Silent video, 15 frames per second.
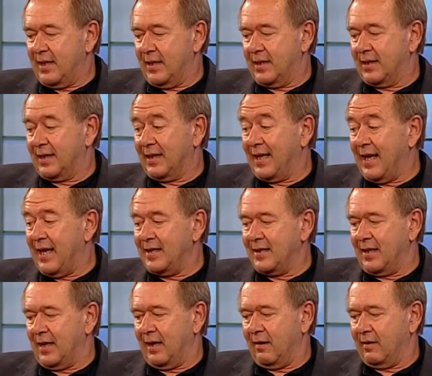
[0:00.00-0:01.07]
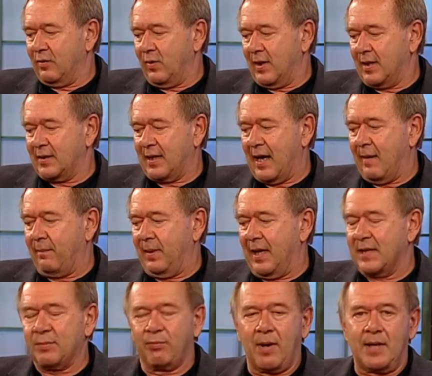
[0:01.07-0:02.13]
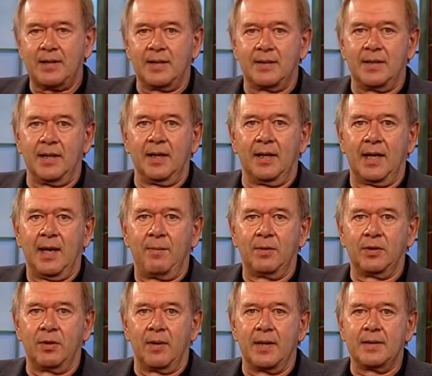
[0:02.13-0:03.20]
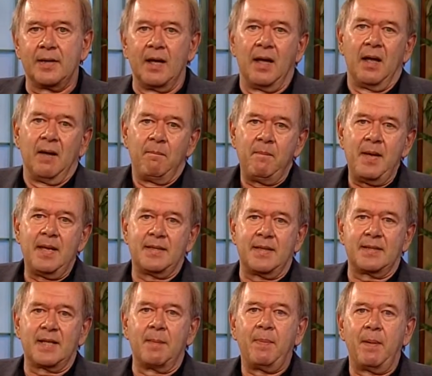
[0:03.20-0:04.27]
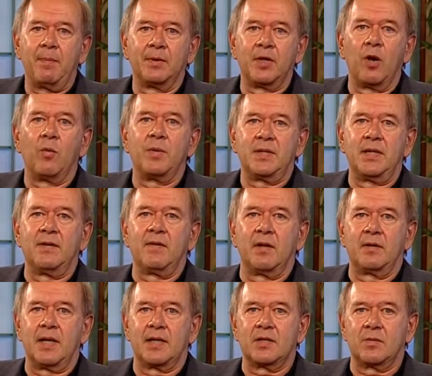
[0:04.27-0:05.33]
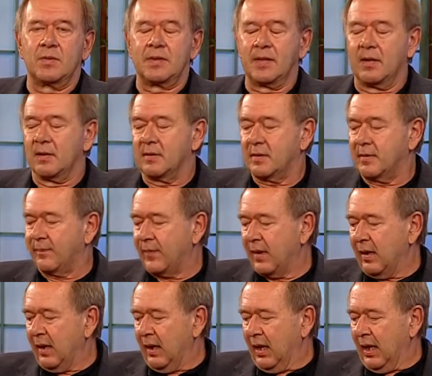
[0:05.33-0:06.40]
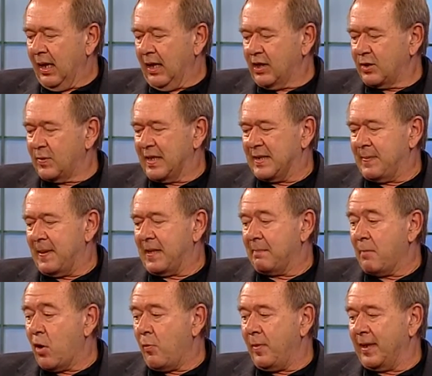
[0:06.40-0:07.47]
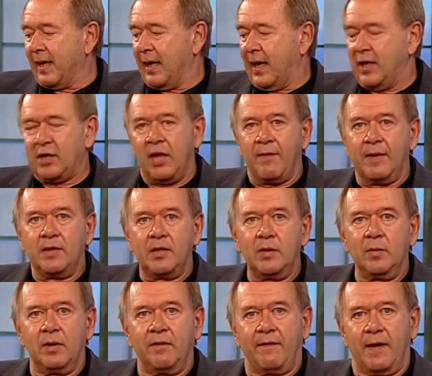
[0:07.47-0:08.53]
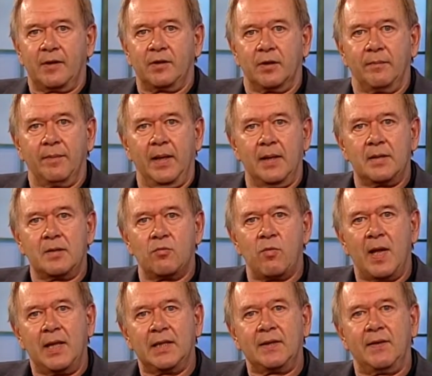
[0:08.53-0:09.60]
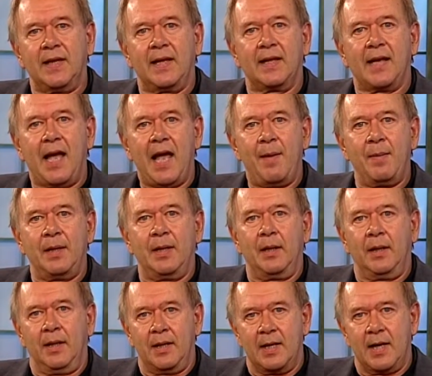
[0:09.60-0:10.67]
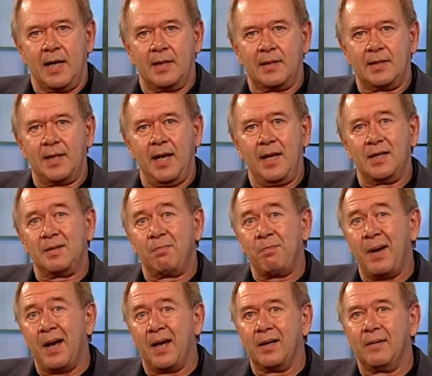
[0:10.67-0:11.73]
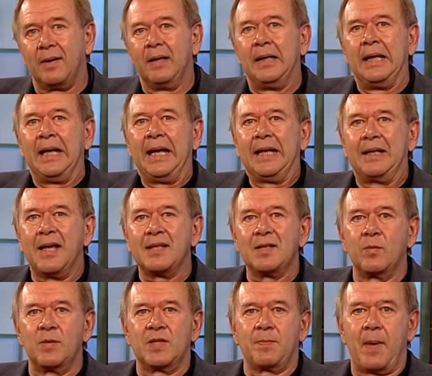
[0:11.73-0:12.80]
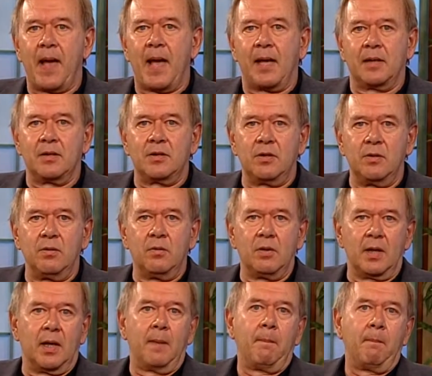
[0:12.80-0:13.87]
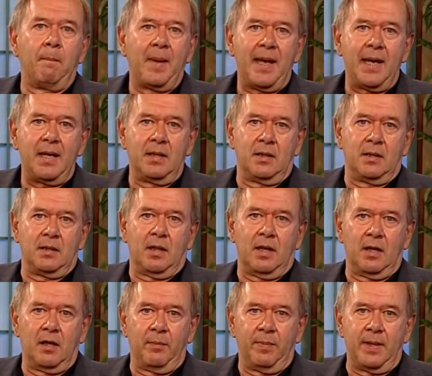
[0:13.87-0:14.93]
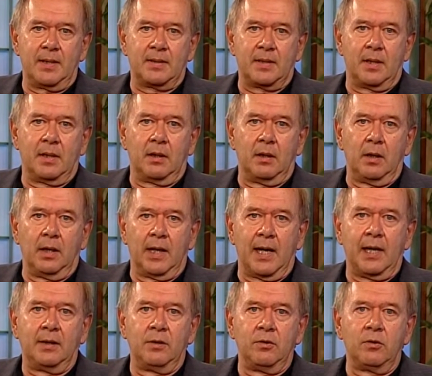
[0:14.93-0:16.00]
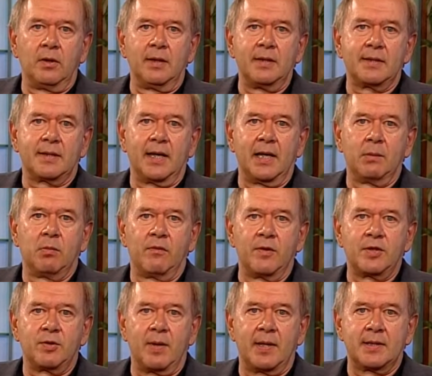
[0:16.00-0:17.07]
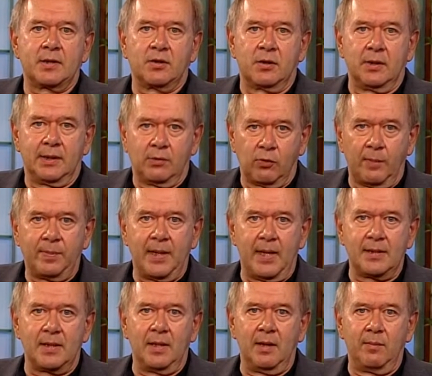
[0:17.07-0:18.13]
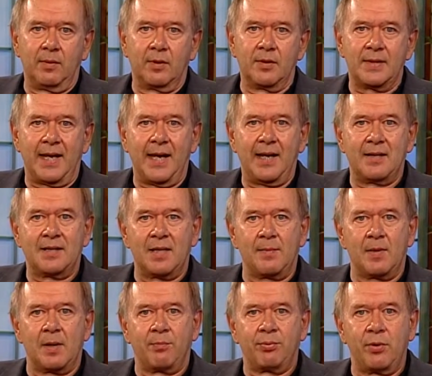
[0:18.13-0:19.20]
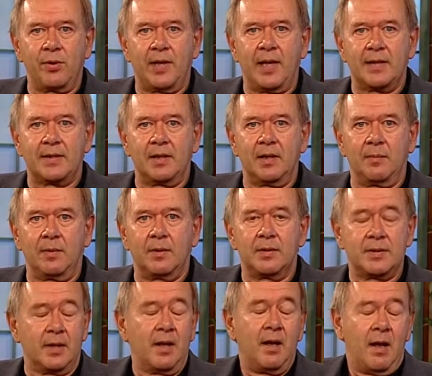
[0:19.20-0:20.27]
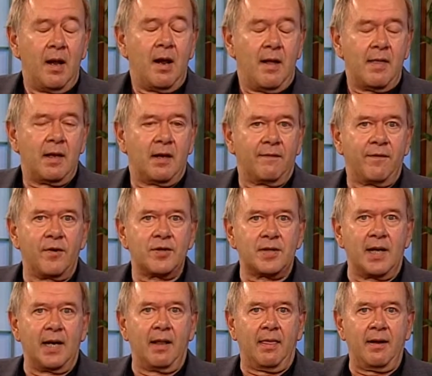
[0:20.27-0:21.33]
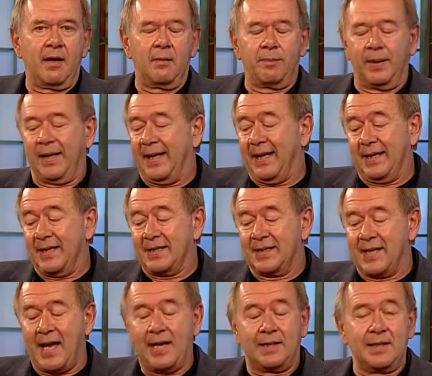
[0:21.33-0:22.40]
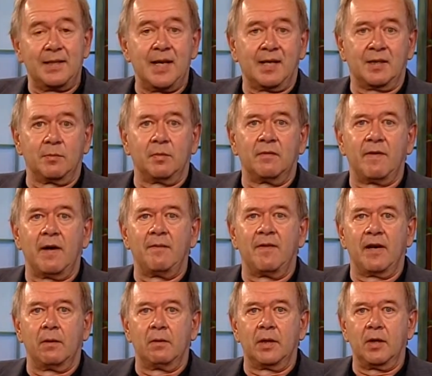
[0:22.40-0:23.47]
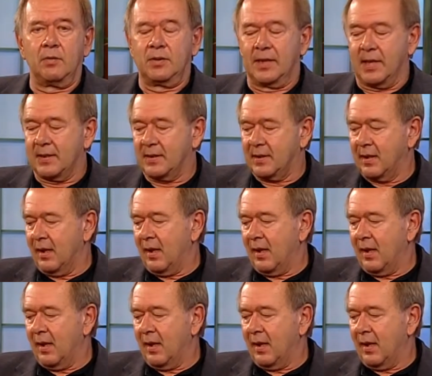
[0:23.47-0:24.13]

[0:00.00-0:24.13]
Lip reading: the delays inherent with its complex processing in laboratories means that some people don't receive their test results. I just want to spend a moment on HIV-2 infection. It's relatively uncommon in the United States, but it doesn't respond to the main therapies, the non-nucleoside reverse transcriptase inhibitors and some of the protease inhibitors that are first-line therapy, and it's not detectable by viral load tests.